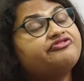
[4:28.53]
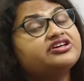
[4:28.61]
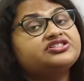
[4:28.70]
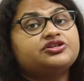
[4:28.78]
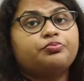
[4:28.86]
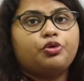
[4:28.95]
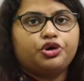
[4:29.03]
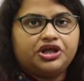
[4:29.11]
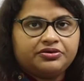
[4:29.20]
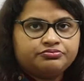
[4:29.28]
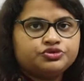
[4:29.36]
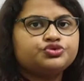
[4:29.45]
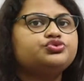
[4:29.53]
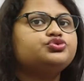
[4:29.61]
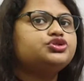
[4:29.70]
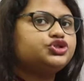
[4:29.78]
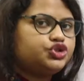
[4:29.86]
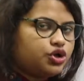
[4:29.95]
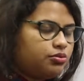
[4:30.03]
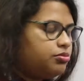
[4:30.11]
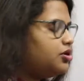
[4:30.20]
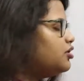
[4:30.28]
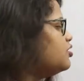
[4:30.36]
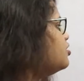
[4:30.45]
fixed upon him to do the job.